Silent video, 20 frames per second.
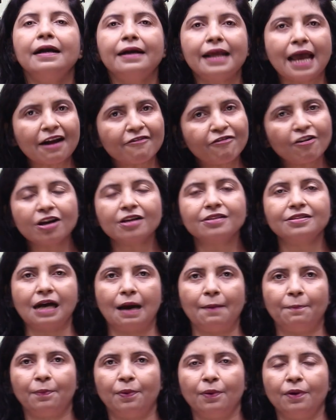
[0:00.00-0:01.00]
Take for
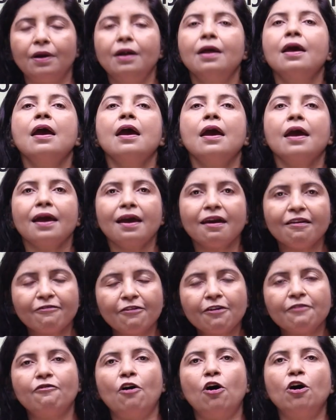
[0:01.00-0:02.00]
example,
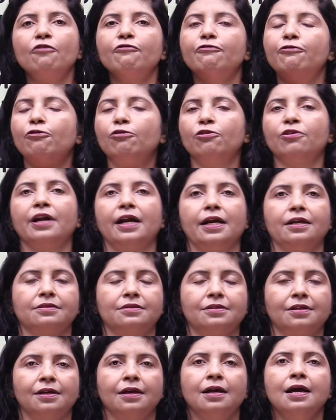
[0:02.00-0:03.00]
if we want food
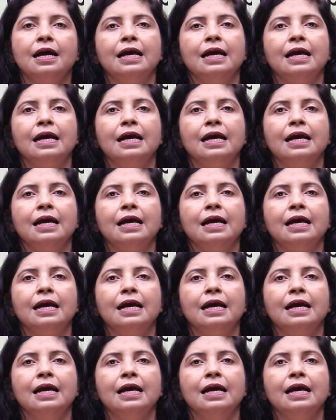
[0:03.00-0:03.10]
grains,